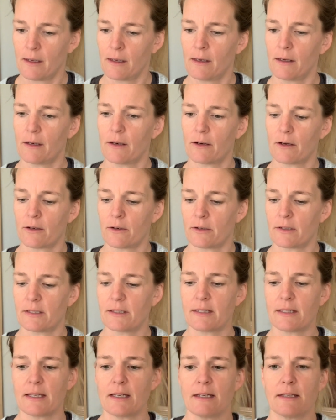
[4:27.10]
Here is
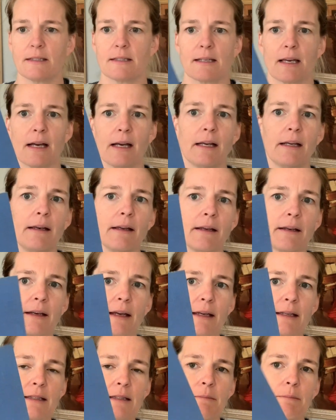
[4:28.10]
the inside, a
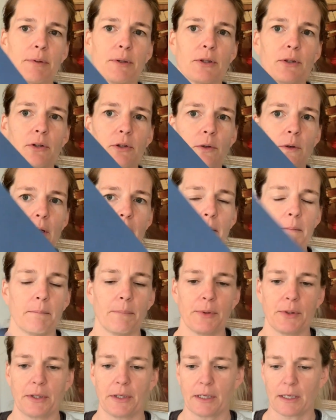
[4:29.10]
nice blue
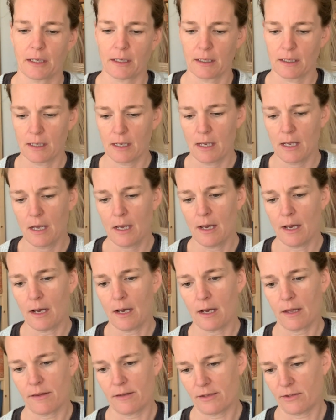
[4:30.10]
book.
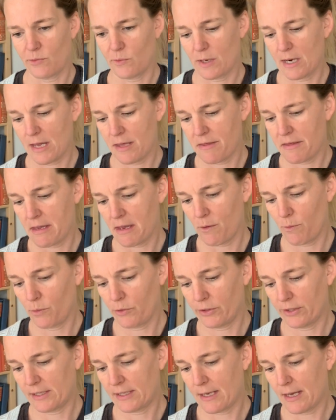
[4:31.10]
This one I think
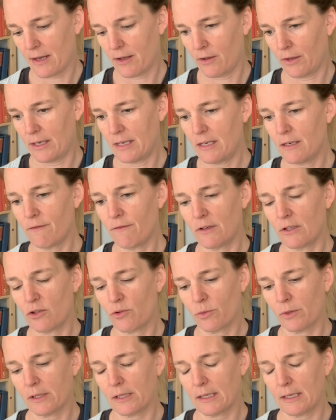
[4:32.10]
will sell
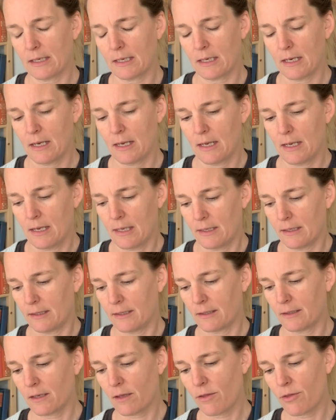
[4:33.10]
individually. This
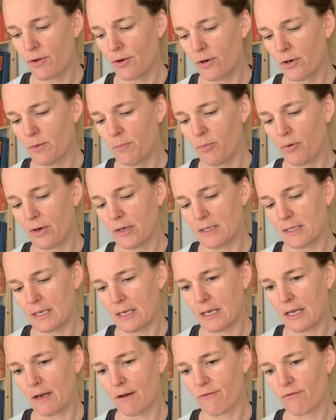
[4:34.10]
is a third
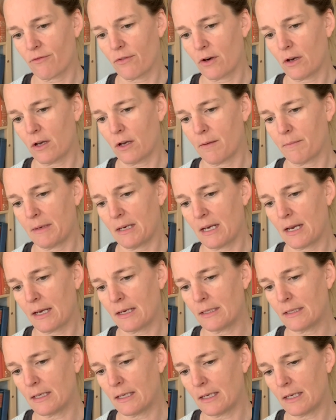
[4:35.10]
printing from
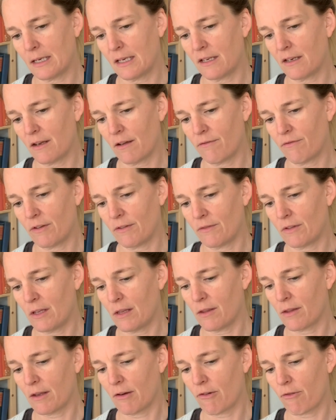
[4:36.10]

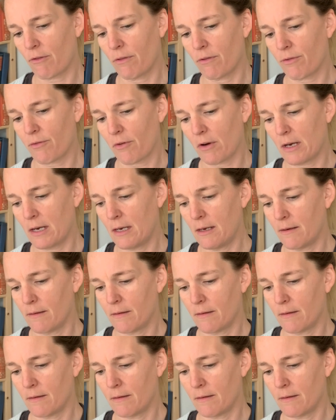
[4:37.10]
1953.